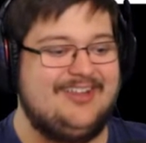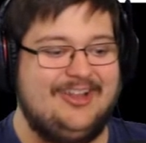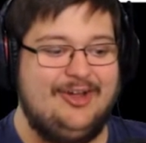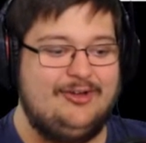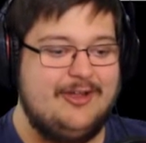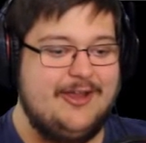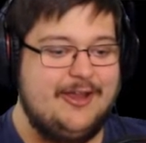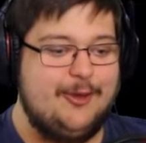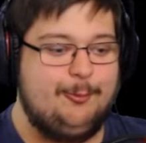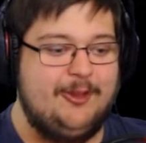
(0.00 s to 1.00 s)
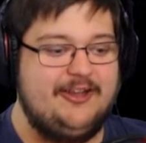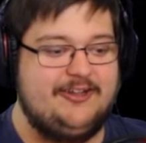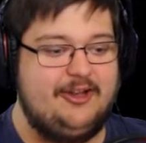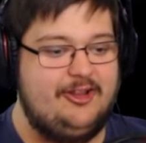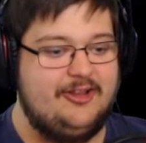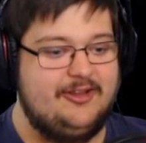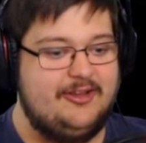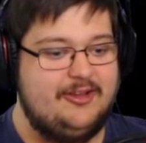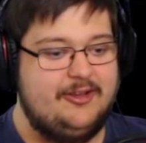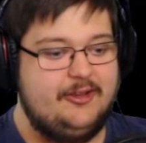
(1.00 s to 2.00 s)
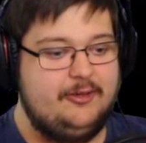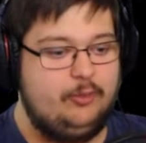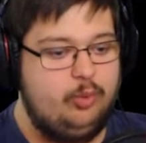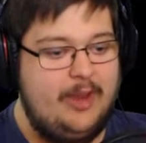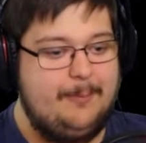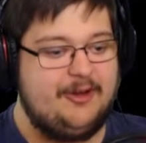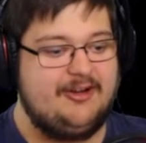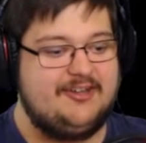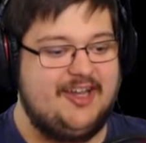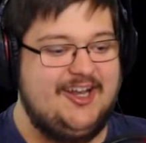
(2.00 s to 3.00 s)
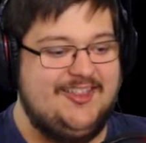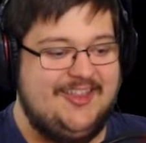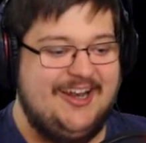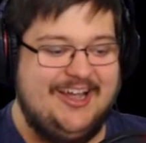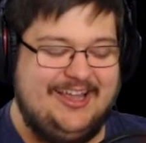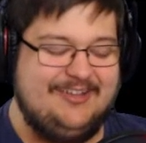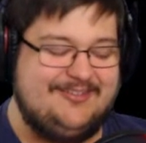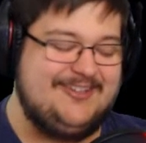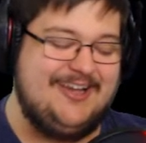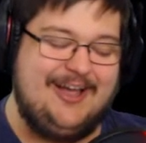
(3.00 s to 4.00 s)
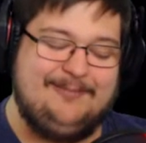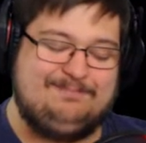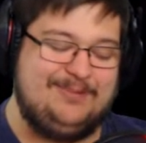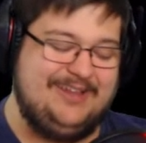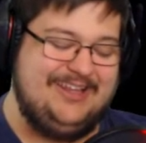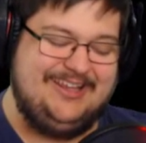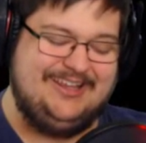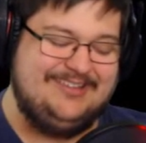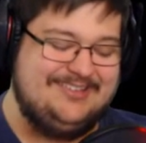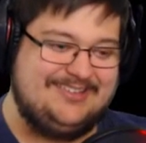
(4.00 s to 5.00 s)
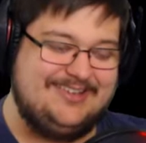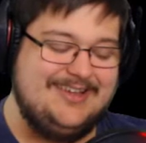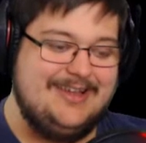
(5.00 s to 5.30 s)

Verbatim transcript: Hello? You planned it all. You're way better at dating than I am. Stop, please.